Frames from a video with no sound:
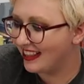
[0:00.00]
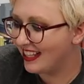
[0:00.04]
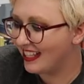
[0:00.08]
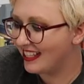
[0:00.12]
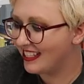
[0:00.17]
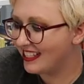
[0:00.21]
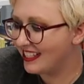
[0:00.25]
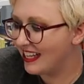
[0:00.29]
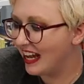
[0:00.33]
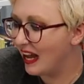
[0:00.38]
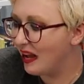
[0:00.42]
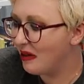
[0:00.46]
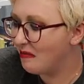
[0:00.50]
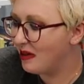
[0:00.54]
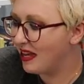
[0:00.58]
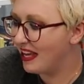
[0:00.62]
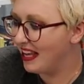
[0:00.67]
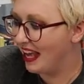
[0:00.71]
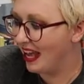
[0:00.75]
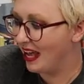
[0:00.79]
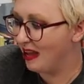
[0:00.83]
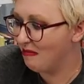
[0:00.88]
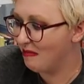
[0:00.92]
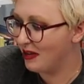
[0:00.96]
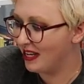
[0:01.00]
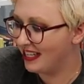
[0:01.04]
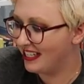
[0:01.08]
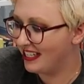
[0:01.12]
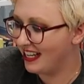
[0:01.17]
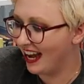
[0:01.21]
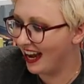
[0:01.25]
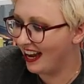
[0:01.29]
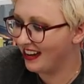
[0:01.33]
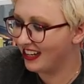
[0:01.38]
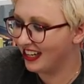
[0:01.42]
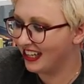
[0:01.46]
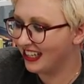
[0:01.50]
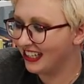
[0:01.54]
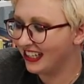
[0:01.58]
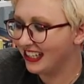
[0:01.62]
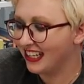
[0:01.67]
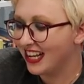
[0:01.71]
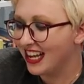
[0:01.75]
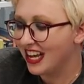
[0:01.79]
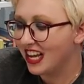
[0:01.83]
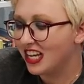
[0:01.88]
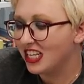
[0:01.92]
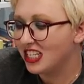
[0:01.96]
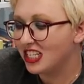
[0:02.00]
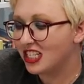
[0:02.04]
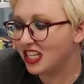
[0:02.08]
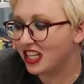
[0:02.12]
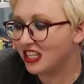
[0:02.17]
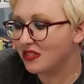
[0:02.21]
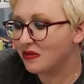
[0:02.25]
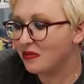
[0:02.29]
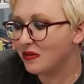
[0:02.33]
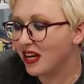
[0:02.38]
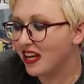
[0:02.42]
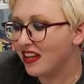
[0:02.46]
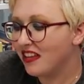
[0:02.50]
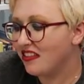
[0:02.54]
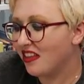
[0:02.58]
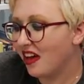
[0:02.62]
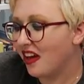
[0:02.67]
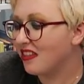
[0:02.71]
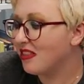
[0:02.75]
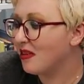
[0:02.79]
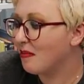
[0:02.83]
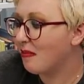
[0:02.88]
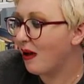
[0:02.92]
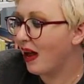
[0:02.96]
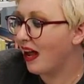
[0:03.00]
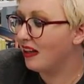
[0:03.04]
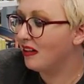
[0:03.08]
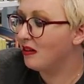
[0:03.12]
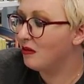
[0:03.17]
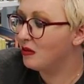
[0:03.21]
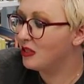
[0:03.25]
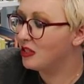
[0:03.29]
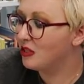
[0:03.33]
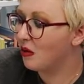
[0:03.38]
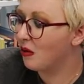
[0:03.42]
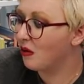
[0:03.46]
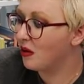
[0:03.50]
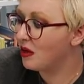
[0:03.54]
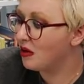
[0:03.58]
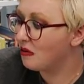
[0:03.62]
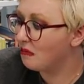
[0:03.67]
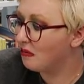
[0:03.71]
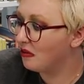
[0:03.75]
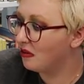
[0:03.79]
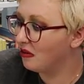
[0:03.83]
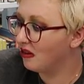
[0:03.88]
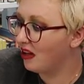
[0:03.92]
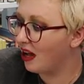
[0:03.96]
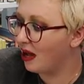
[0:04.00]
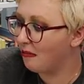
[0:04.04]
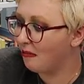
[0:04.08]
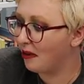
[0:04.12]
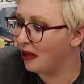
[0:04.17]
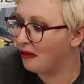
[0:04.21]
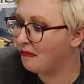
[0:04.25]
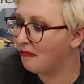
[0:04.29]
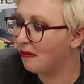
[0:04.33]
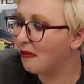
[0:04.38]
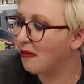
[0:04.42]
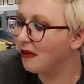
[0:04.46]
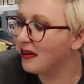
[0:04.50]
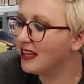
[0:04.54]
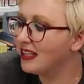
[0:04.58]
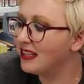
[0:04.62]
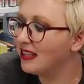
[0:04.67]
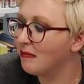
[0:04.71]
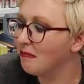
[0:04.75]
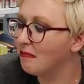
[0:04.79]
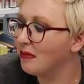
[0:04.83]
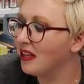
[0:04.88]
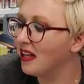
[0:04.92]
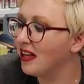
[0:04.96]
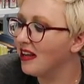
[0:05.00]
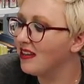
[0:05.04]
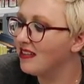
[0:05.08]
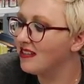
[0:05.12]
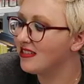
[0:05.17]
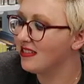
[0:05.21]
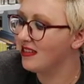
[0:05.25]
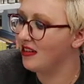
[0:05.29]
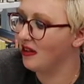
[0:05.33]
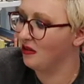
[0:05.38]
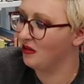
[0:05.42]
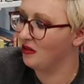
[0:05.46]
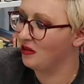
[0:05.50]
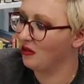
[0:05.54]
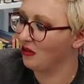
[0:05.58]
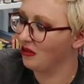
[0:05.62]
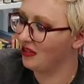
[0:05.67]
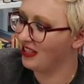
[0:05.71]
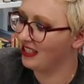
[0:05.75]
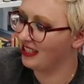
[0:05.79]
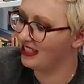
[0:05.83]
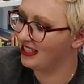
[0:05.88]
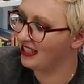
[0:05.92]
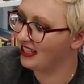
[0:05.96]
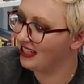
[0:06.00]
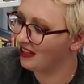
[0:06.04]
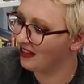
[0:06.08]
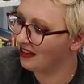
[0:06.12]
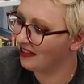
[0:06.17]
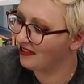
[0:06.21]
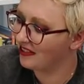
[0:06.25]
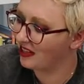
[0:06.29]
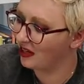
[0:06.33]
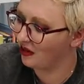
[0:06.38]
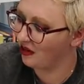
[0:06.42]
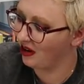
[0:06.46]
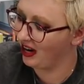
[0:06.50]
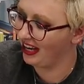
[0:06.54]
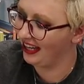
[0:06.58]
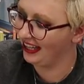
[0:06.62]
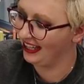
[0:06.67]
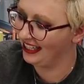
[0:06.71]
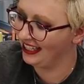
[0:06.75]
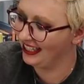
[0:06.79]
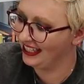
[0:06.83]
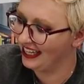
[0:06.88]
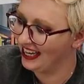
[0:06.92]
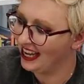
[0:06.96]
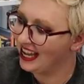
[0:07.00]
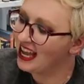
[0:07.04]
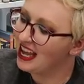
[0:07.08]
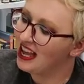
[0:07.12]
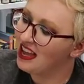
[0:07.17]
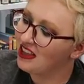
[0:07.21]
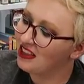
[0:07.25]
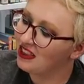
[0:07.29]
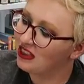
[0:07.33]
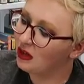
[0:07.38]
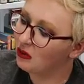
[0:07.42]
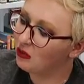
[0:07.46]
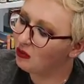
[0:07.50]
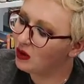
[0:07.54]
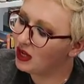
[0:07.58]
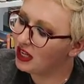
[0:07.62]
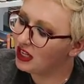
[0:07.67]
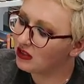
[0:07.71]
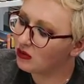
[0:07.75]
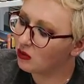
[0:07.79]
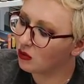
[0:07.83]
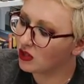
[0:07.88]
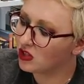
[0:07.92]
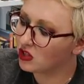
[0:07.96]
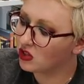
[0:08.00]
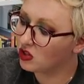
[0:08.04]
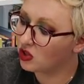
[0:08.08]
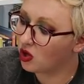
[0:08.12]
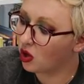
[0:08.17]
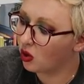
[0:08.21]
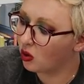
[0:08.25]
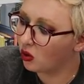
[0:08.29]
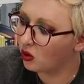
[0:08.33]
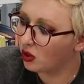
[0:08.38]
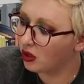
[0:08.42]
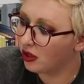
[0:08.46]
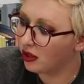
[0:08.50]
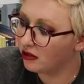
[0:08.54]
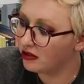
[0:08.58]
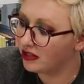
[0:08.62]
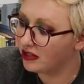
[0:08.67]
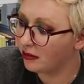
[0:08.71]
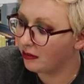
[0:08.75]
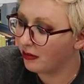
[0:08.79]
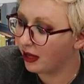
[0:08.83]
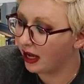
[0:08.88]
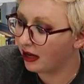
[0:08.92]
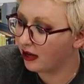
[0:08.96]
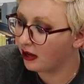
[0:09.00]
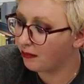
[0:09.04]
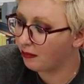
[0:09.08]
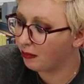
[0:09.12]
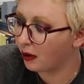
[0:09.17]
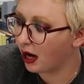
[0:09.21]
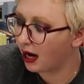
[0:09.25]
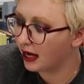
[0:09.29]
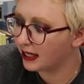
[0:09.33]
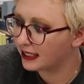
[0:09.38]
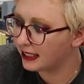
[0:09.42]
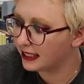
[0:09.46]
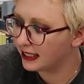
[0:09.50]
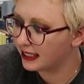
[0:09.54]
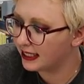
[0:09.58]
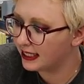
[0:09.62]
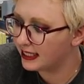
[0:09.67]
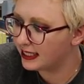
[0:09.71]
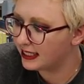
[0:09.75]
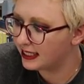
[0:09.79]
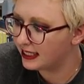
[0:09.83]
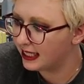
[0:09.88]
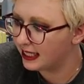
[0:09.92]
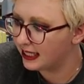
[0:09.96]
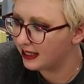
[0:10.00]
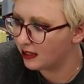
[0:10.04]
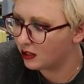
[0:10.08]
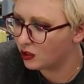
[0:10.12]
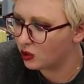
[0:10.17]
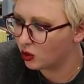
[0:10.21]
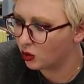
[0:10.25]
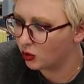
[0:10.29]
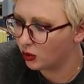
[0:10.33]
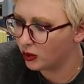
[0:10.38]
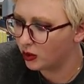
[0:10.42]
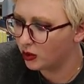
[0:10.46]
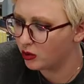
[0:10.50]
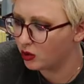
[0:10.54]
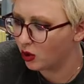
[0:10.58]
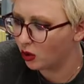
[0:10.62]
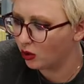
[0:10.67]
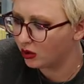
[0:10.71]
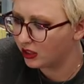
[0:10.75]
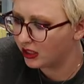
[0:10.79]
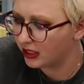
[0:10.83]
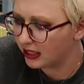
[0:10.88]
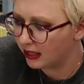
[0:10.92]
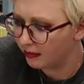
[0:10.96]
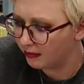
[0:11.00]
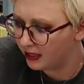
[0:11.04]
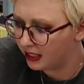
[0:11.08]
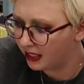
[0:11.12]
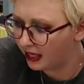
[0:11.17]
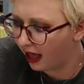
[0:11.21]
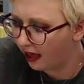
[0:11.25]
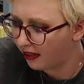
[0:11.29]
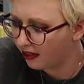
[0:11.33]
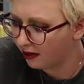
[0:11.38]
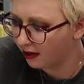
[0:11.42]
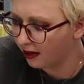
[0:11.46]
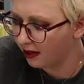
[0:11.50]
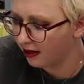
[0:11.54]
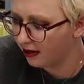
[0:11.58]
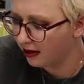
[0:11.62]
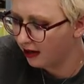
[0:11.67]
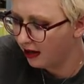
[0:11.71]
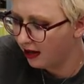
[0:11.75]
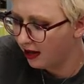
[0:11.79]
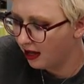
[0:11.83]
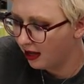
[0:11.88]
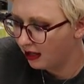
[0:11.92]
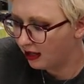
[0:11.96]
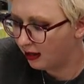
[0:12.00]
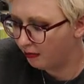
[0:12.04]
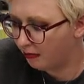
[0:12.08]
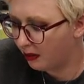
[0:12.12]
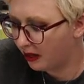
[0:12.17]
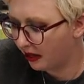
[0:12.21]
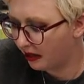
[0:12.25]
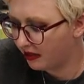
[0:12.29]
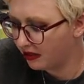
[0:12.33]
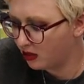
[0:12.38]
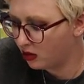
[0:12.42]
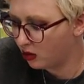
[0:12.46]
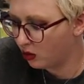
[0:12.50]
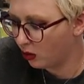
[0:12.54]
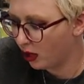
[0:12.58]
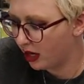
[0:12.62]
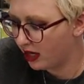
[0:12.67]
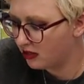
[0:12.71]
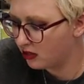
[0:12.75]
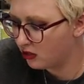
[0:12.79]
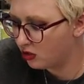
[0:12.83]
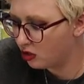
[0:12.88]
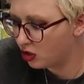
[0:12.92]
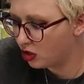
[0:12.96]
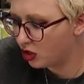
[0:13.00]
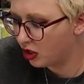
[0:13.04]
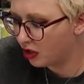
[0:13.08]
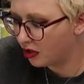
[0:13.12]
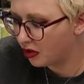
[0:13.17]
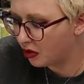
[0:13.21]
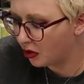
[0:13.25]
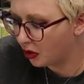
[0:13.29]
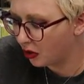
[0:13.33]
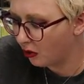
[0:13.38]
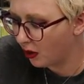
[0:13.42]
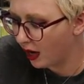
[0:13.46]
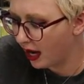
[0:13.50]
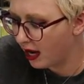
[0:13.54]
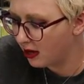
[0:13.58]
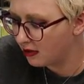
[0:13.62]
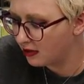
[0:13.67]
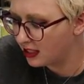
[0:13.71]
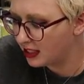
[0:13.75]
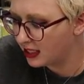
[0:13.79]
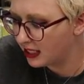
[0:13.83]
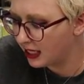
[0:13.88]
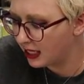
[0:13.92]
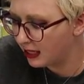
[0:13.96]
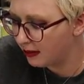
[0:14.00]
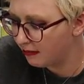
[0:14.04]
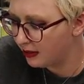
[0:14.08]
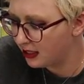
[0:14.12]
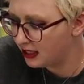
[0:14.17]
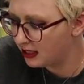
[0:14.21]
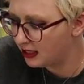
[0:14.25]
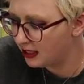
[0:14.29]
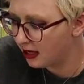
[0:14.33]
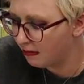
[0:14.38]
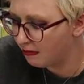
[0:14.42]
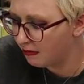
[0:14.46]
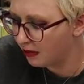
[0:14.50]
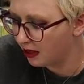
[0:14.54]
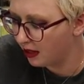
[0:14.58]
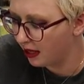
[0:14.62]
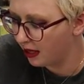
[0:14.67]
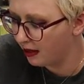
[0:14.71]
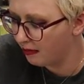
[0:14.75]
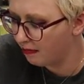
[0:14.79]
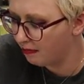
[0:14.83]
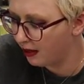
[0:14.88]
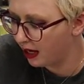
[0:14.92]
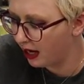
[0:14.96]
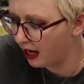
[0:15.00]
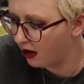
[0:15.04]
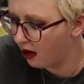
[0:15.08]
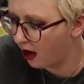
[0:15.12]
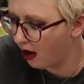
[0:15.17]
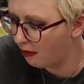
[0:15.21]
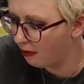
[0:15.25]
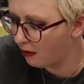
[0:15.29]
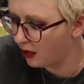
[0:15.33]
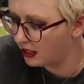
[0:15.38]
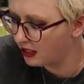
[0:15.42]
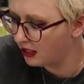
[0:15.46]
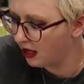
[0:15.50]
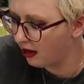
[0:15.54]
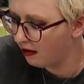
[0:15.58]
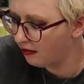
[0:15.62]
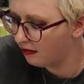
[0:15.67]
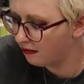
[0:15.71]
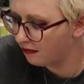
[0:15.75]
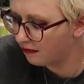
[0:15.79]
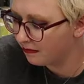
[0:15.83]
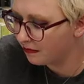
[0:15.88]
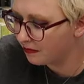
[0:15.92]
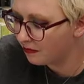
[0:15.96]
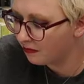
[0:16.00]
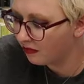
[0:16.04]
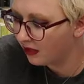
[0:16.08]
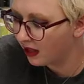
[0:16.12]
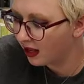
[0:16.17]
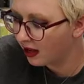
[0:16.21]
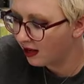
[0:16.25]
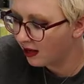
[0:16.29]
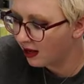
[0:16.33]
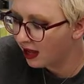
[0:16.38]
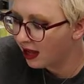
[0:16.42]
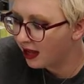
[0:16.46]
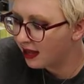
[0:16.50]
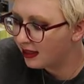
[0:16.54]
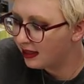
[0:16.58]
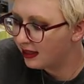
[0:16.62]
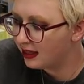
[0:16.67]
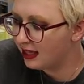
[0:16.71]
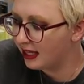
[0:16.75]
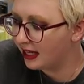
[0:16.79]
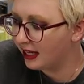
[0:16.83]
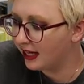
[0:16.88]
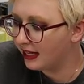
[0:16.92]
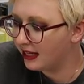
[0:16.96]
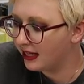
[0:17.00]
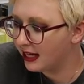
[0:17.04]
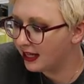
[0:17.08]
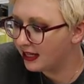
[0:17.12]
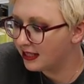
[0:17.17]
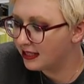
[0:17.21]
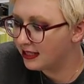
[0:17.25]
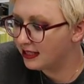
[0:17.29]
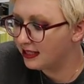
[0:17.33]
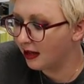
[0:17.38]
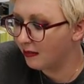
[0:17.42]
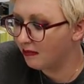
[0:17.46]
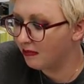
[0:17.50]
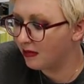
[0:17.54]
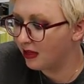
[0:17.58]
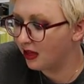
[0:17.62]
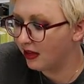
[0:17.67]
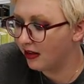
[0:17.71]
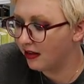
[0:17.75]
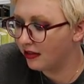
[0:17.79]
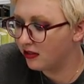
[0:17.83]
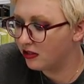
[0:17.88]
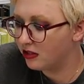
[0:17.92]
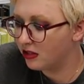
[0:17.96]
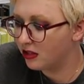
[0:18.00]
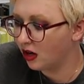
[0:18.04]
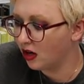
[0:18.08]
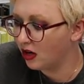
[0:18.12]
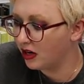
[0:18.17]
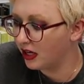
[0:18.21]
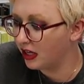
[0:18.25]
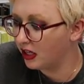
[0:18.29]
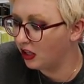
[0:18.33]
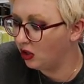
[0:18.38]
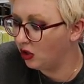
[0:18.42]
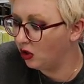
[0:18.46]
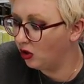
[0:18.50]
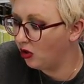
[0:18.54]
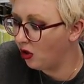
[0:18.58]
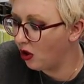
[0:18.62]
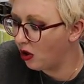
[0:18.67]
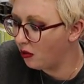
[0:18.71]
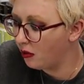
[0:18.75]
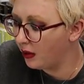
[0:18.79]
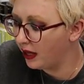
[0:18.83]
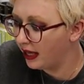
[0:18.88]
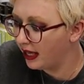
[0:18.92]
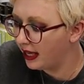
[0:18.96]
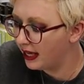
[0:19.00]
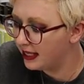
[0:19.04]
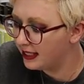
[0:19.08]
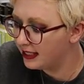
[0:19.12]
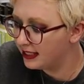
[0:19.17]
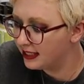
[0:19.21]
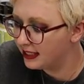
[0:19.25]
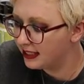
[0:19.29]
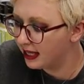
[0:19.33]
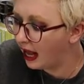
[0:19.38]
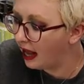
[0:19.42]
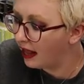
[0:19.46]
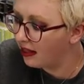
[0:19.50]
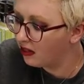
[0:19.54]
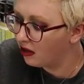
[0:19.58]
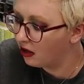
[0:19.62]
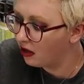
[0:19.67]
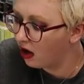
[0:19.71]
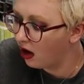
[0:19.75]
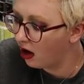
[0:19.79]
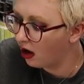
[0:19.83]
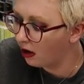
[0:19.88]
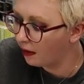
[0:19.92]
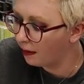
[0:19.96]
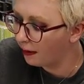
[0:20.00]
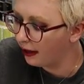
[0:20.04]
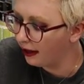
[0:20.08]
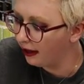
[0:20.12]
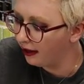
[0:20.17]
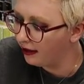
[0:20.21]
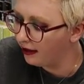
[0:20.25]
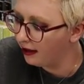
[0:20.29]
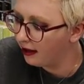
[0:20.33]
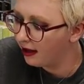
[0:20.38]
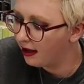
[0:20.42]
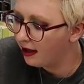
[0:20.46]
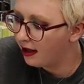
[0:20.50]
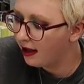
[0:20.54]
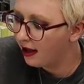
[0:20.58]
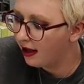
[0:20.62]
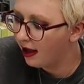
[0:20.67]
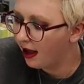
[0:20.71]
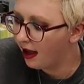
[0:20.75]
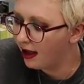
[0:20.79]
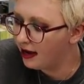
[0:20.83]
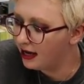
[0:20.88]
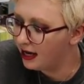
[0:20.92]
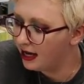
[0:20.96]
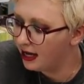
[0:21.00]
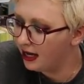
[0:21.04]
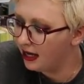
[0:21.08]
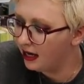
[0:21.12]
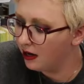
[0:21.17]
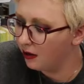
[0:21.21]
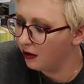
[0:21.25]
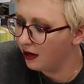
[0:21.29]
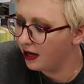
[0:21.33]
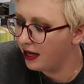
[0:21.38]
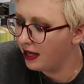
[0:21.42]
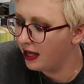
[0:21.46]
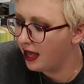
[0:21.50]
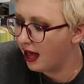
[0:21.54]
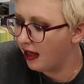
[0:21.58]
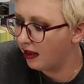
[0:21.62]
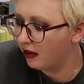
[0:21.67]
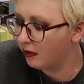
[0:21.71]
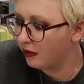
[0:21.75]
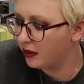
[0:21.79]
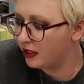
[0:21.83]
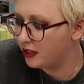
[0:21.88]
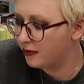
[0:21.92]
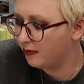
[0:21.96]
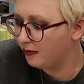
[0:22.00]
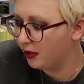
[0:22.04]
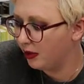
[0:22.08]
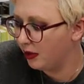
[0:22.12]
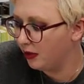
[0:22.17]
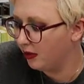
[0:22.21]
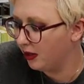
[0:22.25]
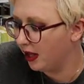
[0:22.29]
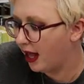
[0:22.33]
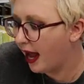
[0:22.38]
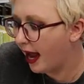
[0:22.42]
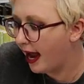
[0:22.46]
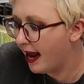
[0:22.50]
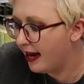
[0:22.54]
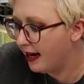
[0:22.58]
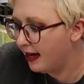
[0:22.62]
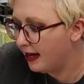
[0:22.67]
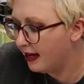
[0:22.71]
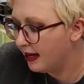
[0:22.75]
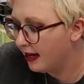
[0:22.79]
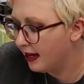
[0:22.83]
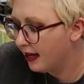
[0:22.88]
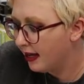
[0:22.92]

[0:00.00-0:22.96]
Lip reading: This time he came in tighter. Just when I thought the pilot was going to pull up, he pointed the plane's nose toward the center of the crater. The wings were so close to me I could practically see the screws holding them together. The plane's thrust shook the ground, sending me stumbling, but I caught myself. Then something started glowing inside the cockpit, an eerie yellowish blue light.